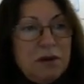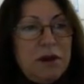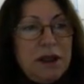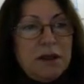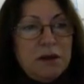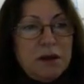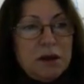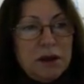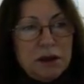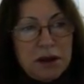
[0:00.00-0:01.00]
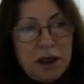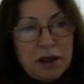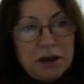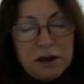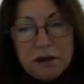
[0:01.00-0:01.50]
doesn't
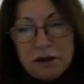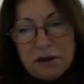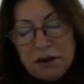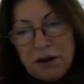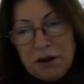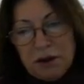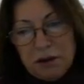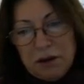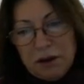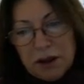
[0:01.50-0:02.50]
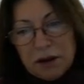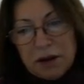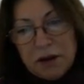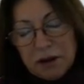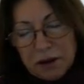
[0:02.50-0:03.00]
conduct the electric
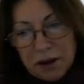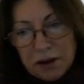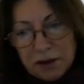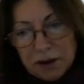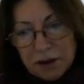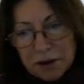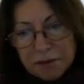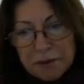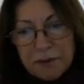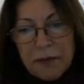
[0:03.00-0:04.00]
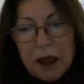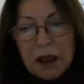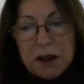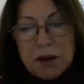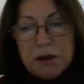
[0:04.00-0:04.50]
current.
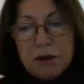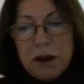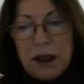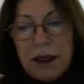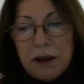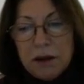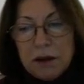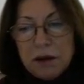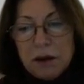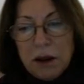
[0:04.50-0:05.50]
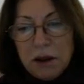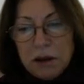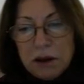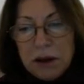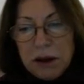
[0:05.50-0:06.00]
So, and
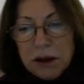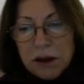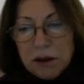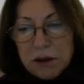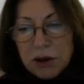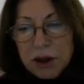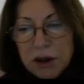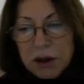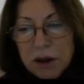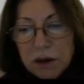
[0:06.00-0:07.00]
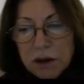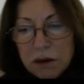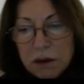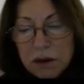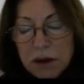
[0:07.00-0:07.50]
these charges
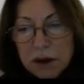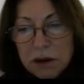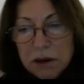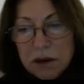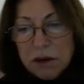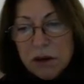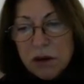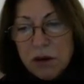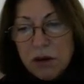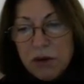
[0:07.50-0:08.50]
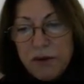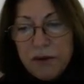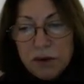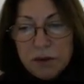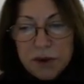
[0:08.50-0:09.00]
that go
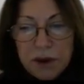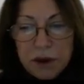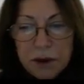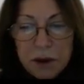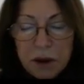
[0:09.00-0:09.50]
from the